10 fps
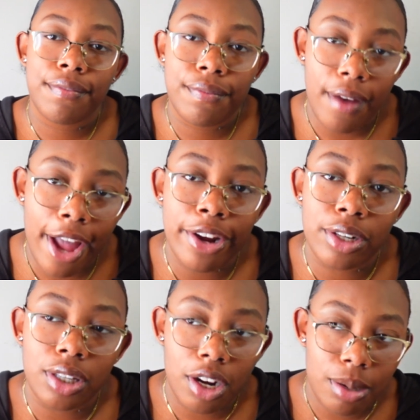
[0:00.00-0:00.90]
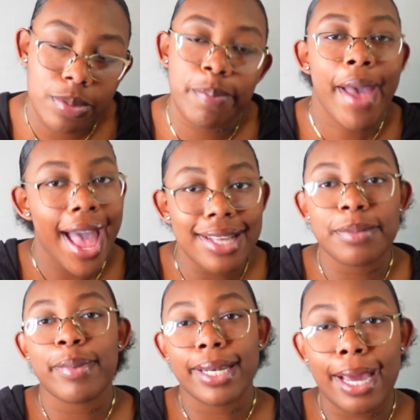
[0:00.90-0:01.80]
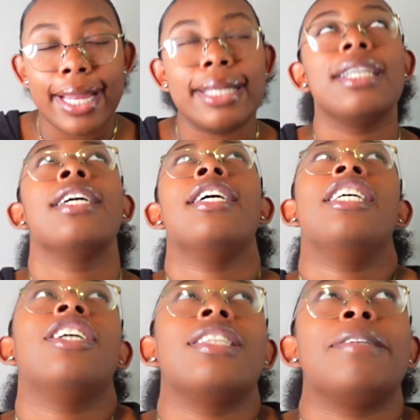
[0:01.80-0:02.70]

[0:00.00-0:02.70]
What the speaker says: fire alarms past midnight. Y'all, the